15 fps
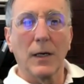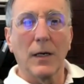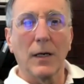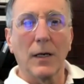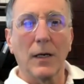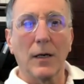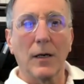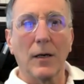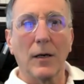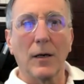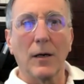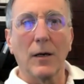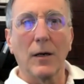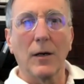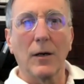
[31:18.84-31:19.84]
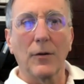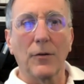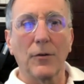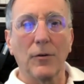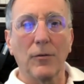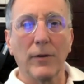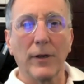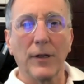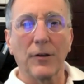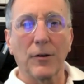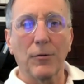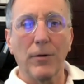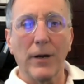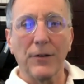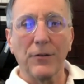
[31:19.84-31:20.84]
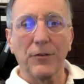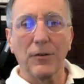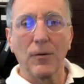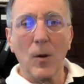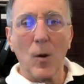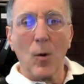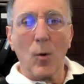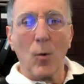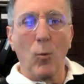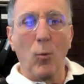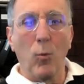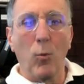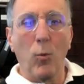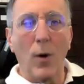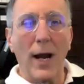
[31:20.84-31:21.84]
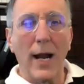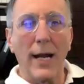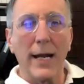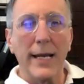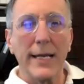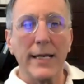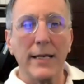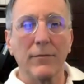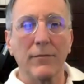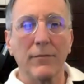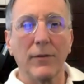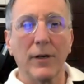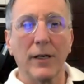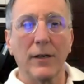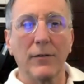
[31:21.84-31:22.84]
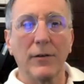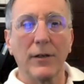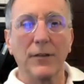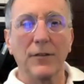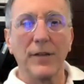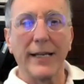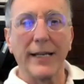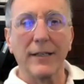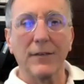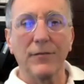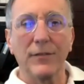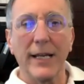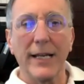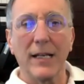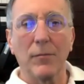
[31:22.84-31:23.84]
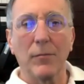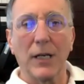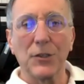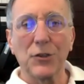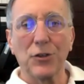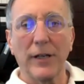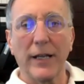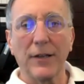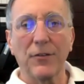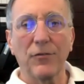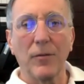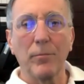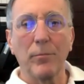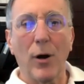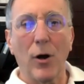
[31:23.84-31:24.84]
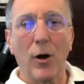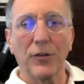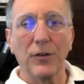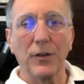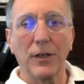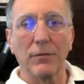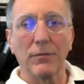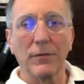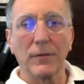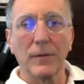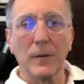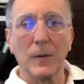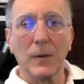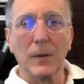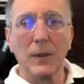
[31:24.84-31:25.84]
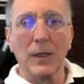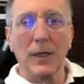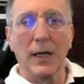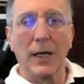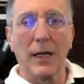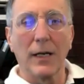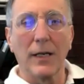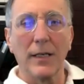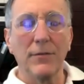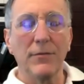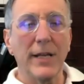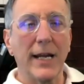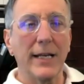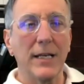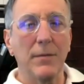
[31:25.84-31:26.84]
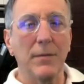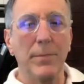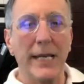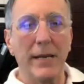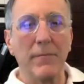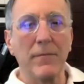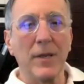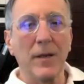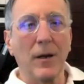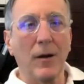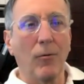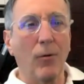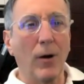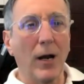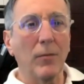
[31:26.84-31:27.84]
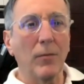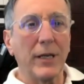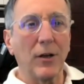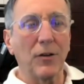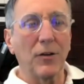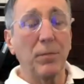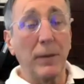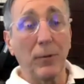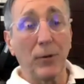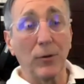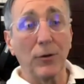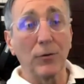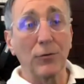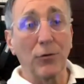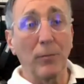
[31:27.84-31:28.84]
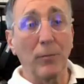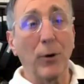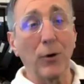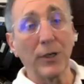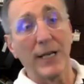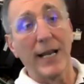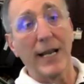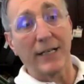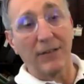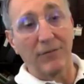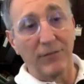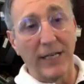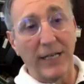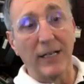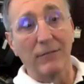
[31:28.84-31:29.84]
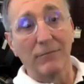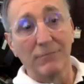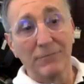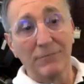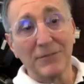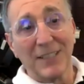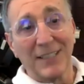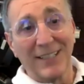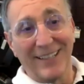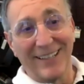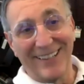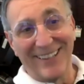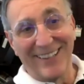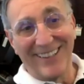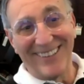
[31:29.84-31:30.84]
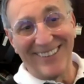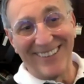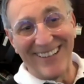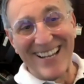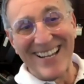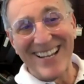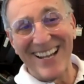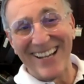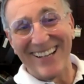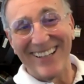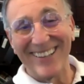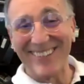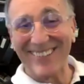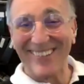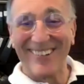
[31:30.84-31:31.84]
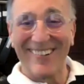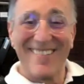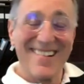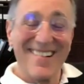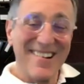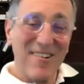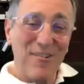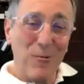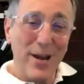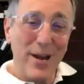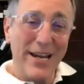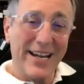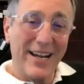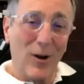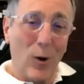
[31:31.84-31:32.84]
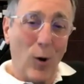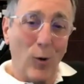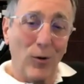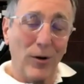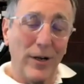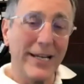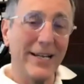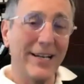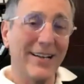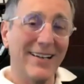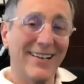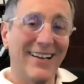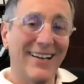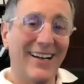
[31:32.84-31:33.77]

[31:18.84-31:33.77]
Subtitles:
so there is a question, why is negative data much less than positive in the IEDB? Well, because people don't report negative data. And so we can only